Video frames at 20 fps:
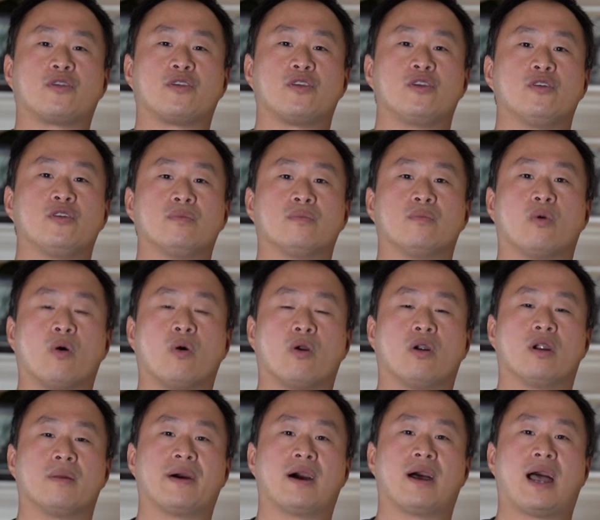with you
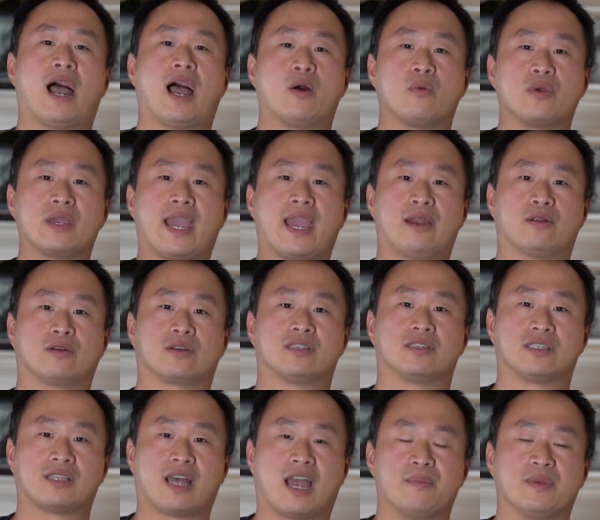more about how we handle
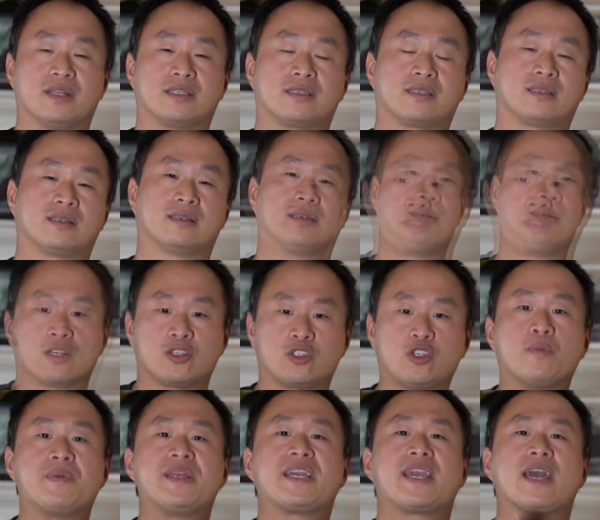consignments.
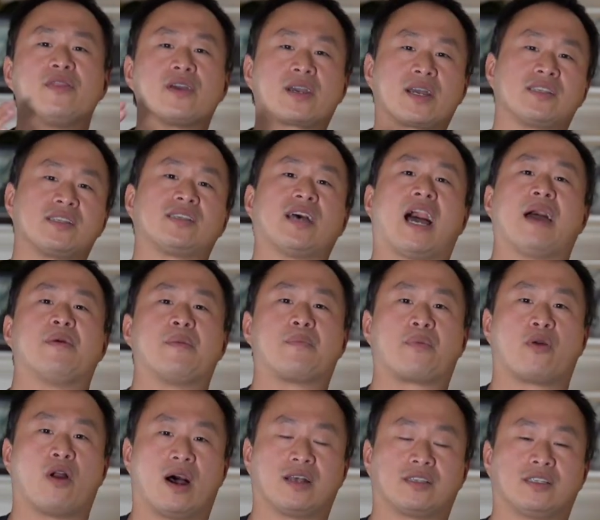So to begin the consignment
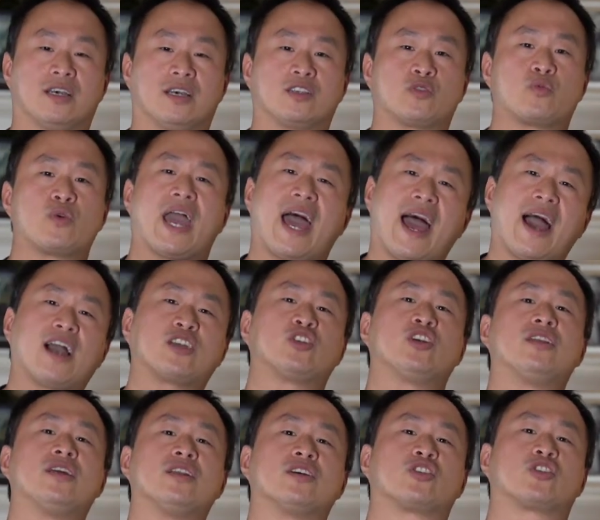process, we
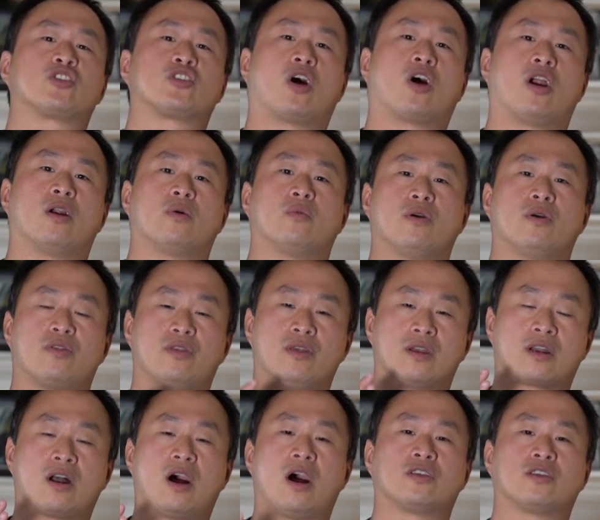actually need to start with
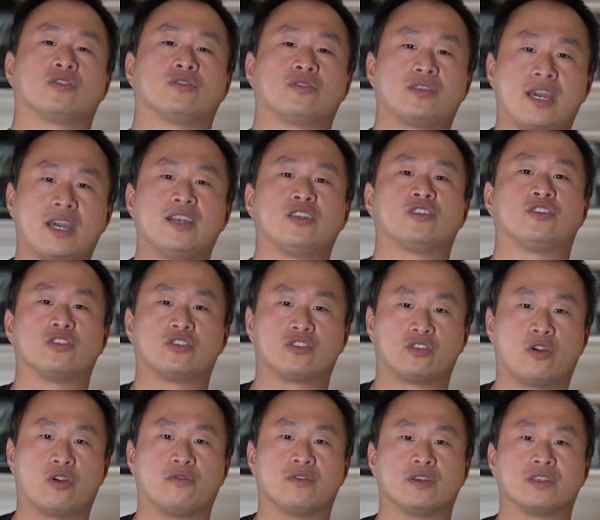the consultation
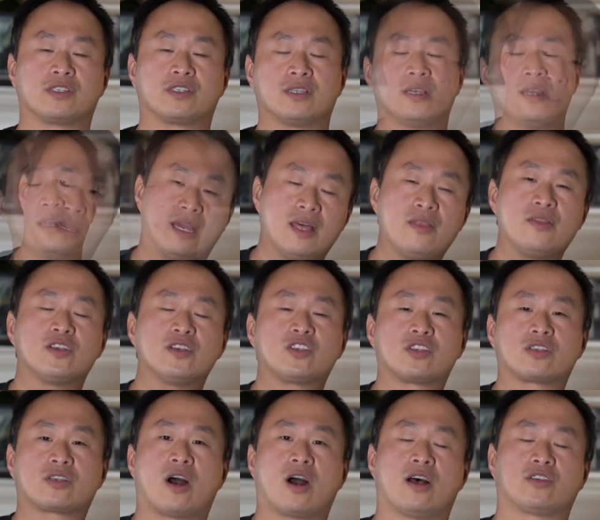service. In
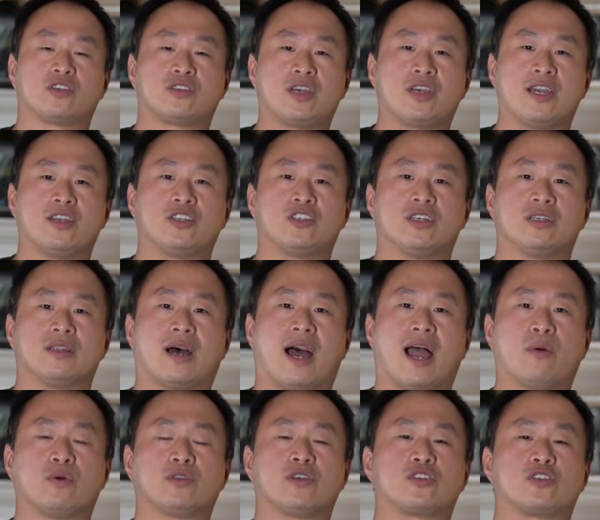this consultation,
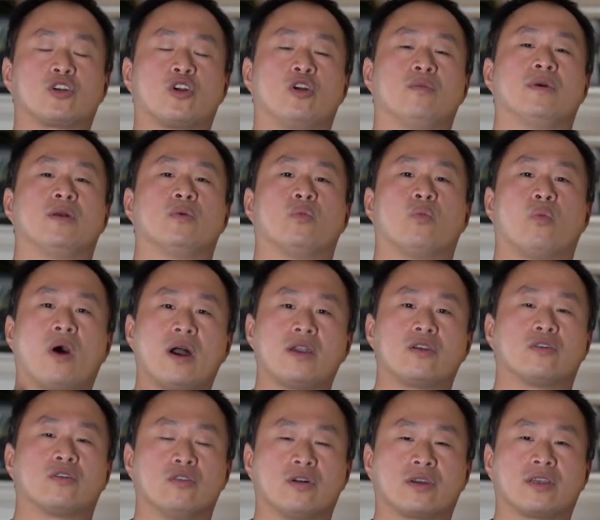I will determine what
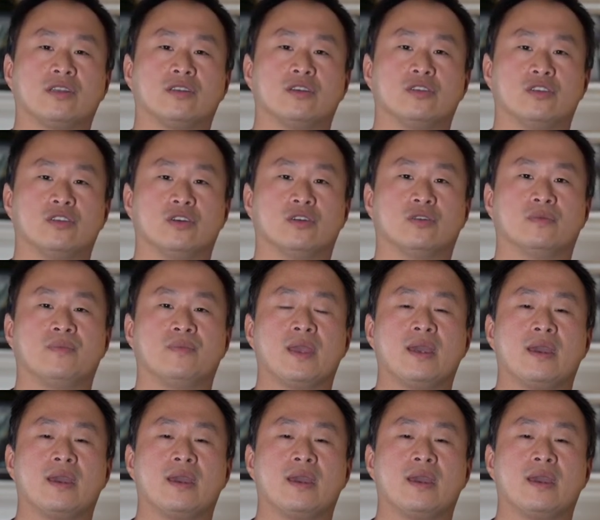you're looking to do.